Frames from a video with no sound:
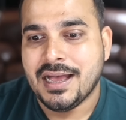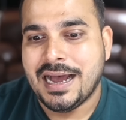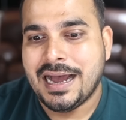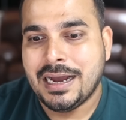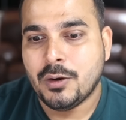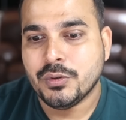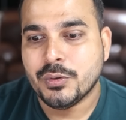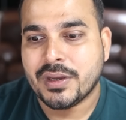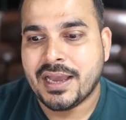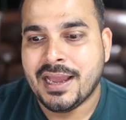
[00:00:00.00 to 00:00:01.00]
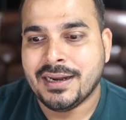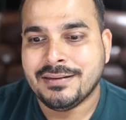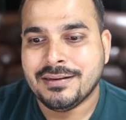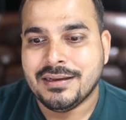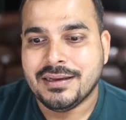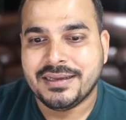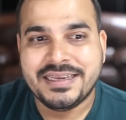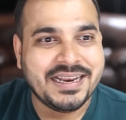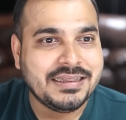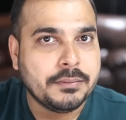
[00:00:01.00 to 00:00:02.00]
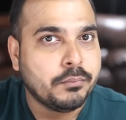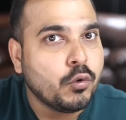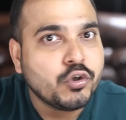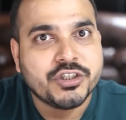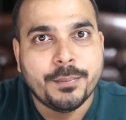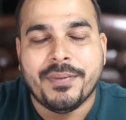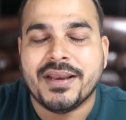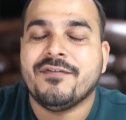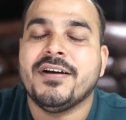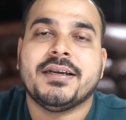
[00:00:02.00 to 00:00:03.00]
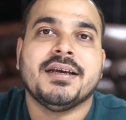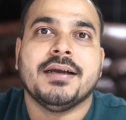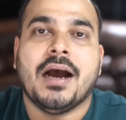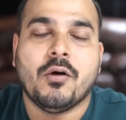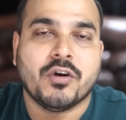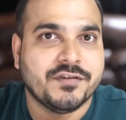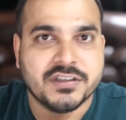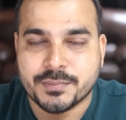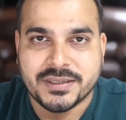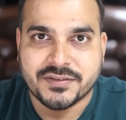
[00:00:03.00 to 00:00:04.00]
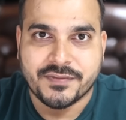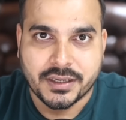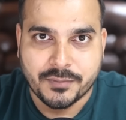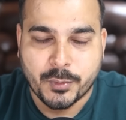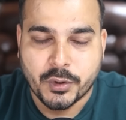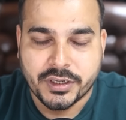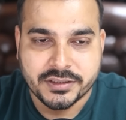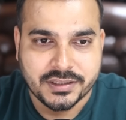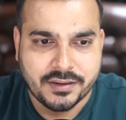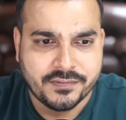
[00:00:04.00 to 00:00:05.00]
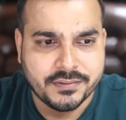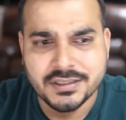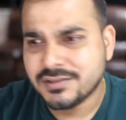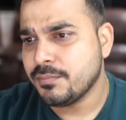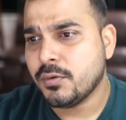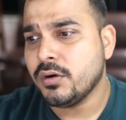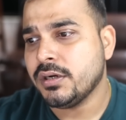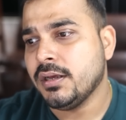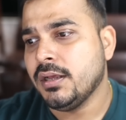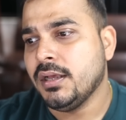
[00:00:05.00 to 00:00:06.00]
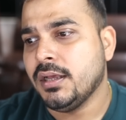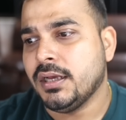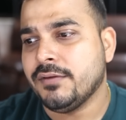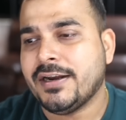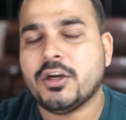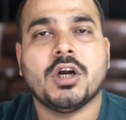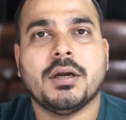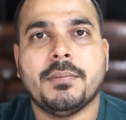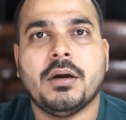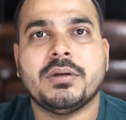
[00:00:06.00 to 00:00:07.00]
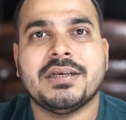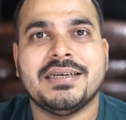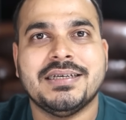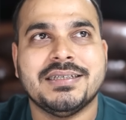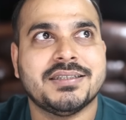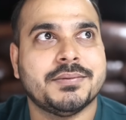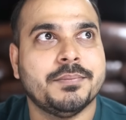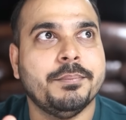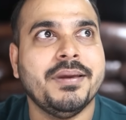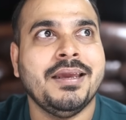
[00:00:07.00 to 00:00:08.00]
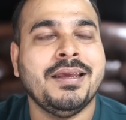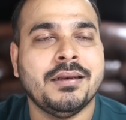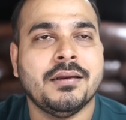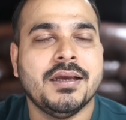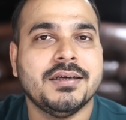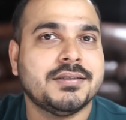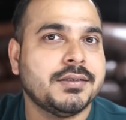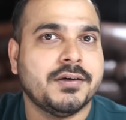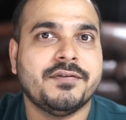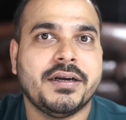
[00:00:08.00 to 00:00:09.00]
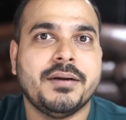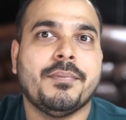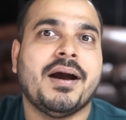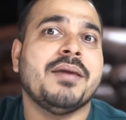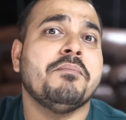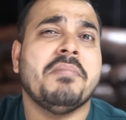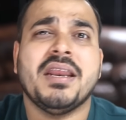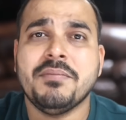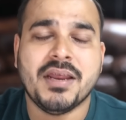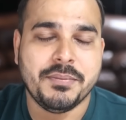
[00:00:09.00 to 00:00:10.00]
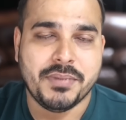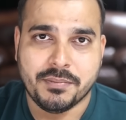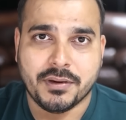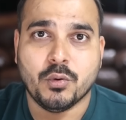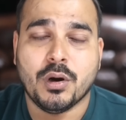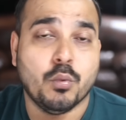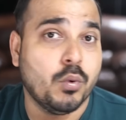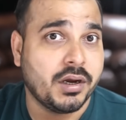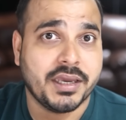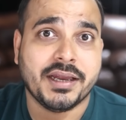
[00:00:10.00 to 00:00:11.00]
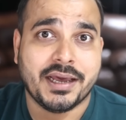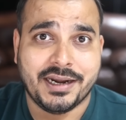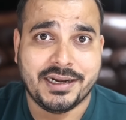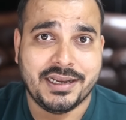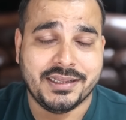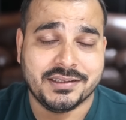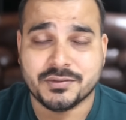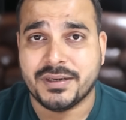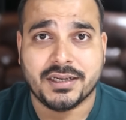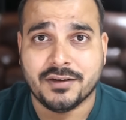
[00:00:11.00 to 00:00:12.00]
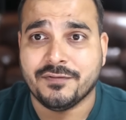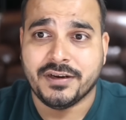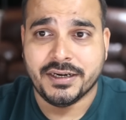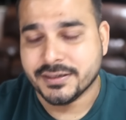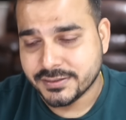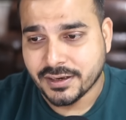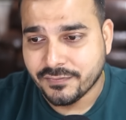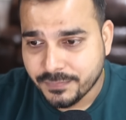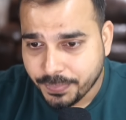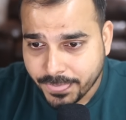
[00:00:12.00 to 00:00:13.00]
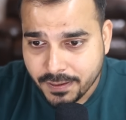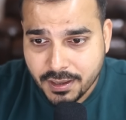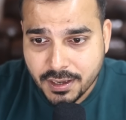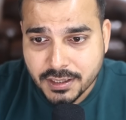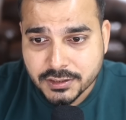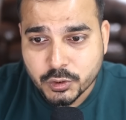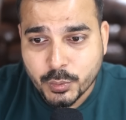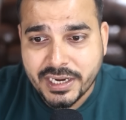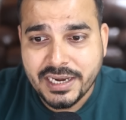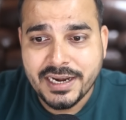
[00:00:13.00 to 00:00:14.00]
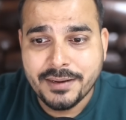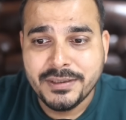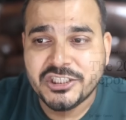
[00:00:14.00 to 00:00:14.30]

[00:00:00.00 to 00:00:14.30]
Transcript: how you can get the most benefit out of the specific report itself. This report, if I talk about, is being surveyed by many, many people who are working currently in this particular field itself. So quickly, let me